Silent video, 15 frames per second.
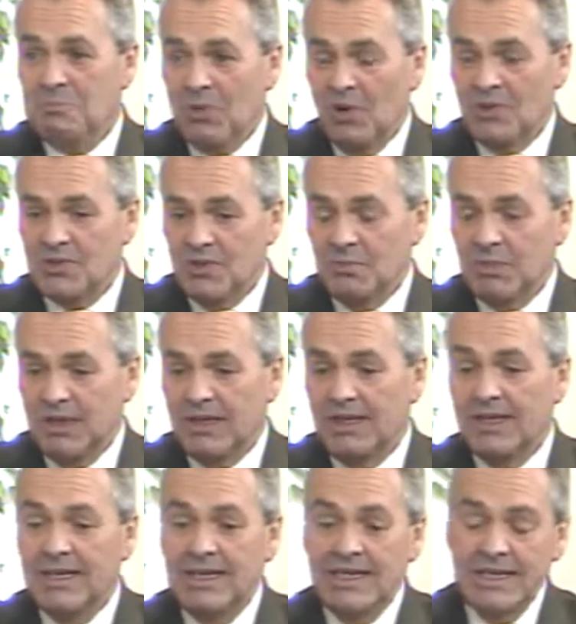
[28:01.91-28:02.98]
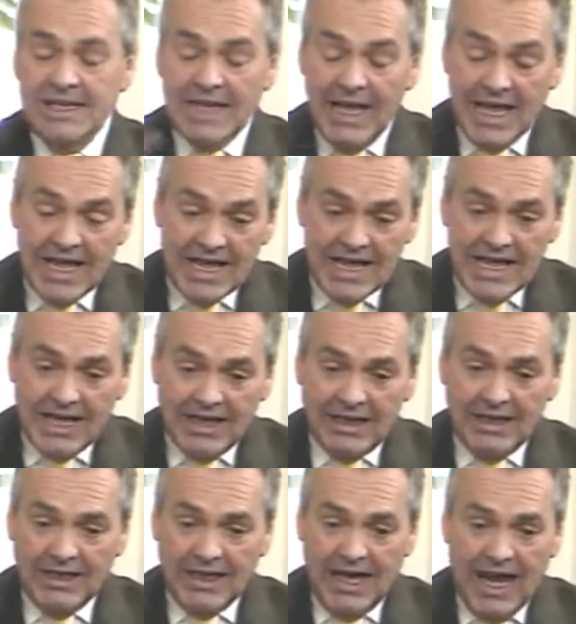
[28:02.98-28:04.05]
personal opinion.
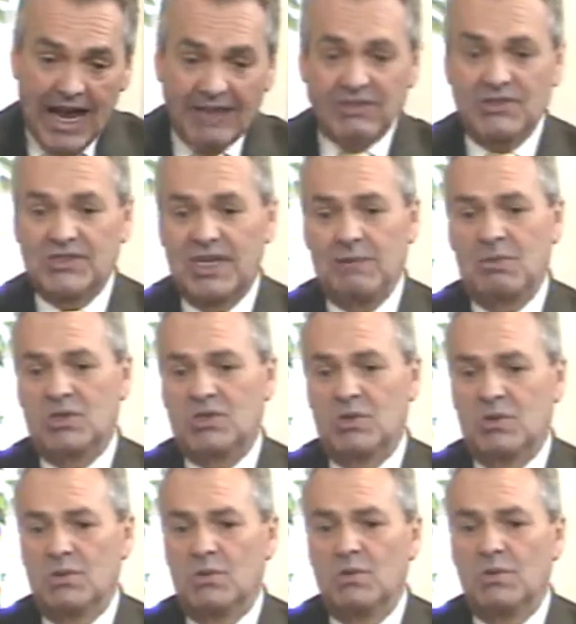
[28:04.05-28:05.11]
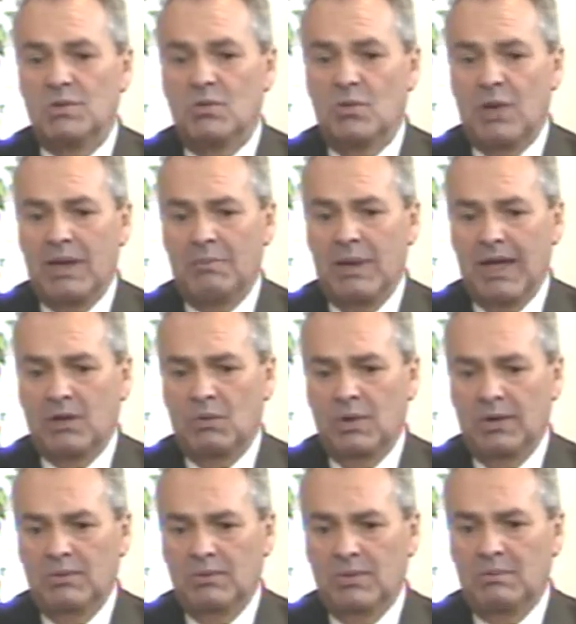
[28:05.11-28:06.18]
I had the same issue way back
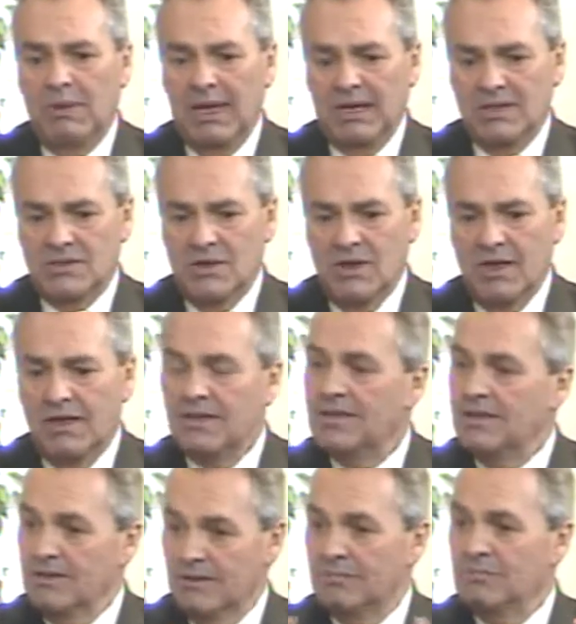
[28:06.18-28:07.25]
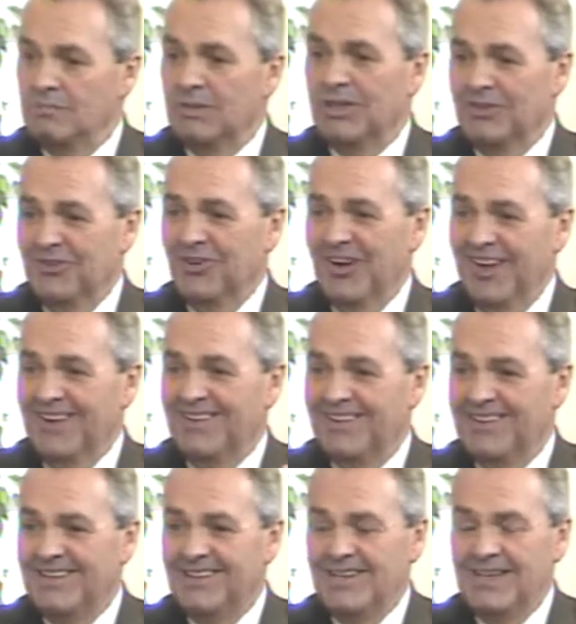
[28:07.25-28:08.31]
when with Megan's Law, believe it or not.
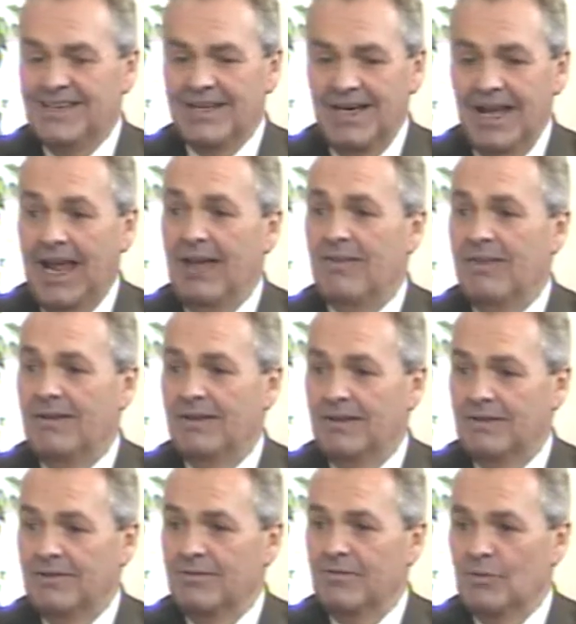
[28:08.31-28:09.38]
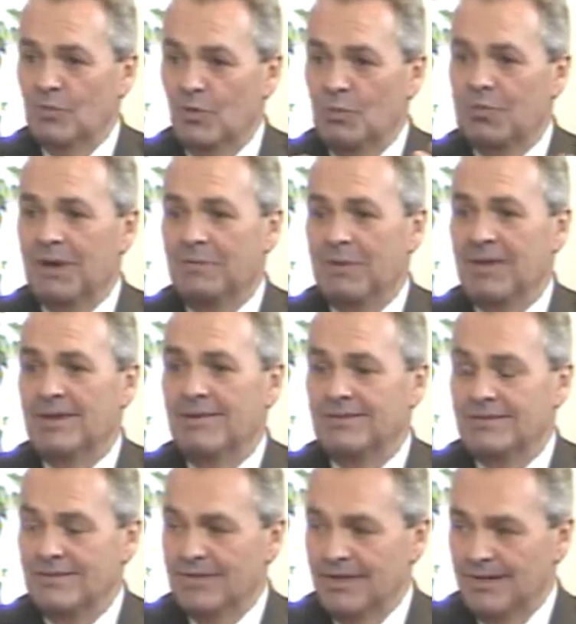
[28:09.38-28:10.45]
Mm-hmm. I had a group come in
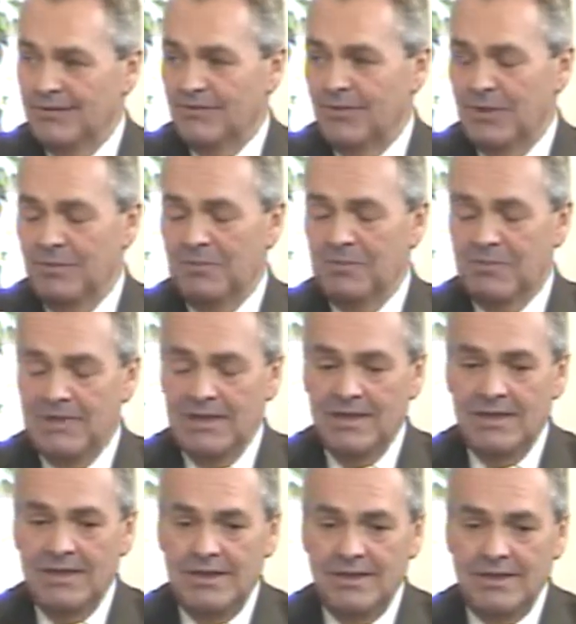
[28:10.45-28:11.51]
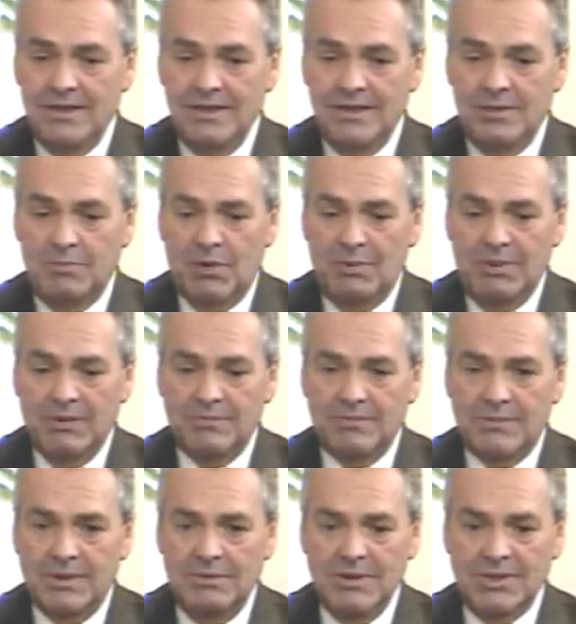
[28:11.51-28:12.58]
from the Permanent
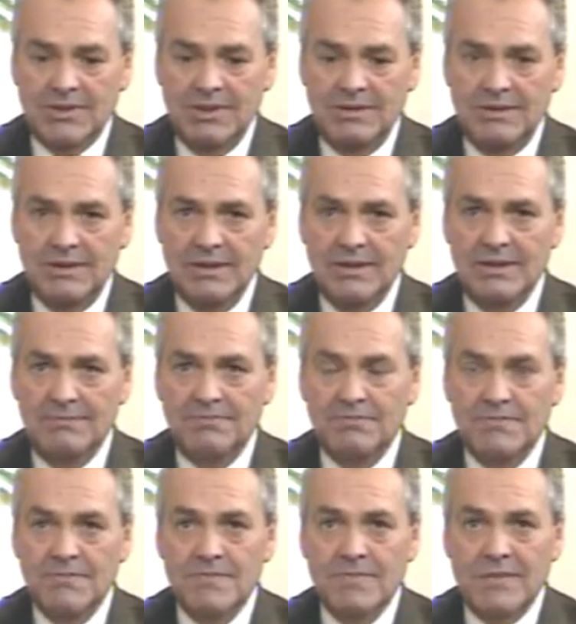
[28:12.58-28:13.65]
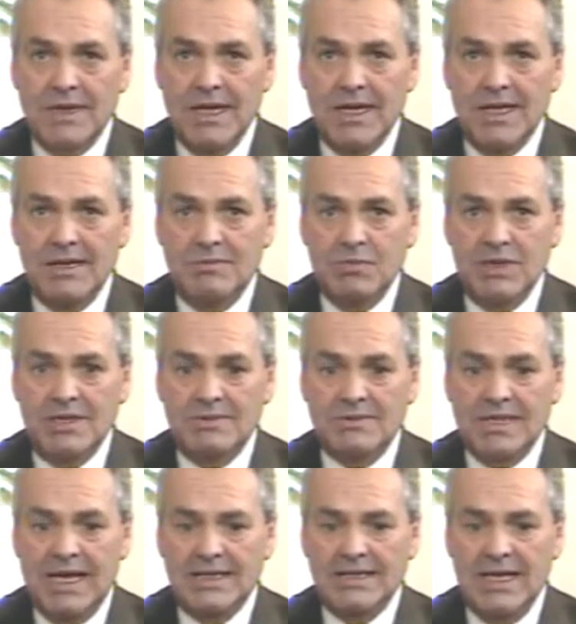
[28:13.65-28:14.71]
Commission, and we
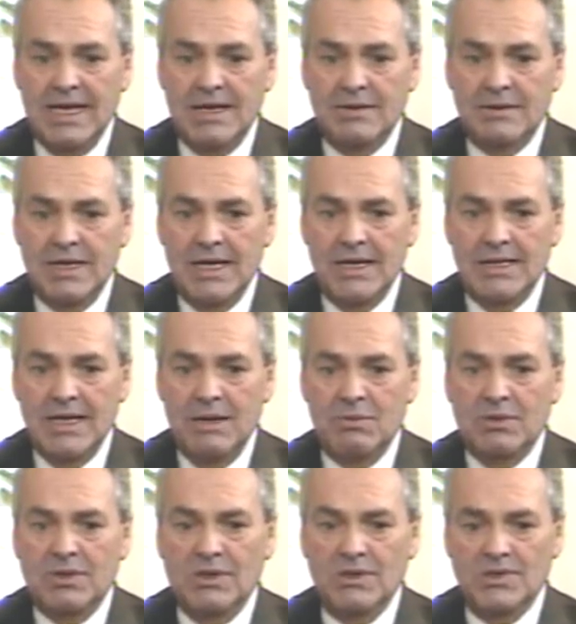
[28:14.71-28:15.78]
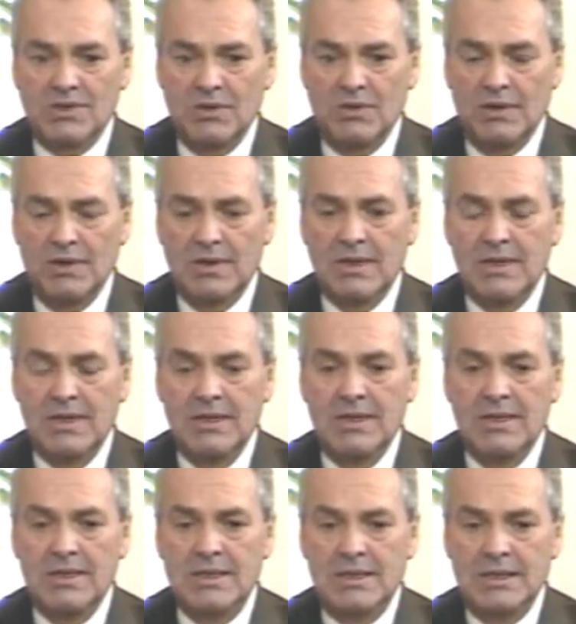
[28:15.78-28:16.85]
sat down, and they were concerned
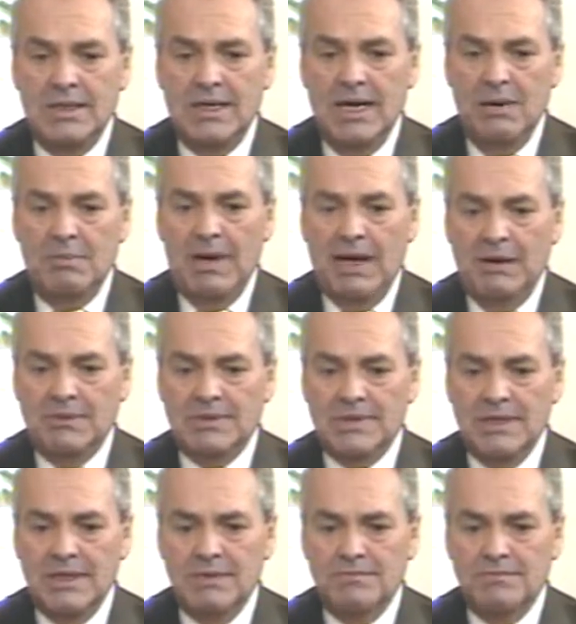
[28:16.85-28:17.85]
about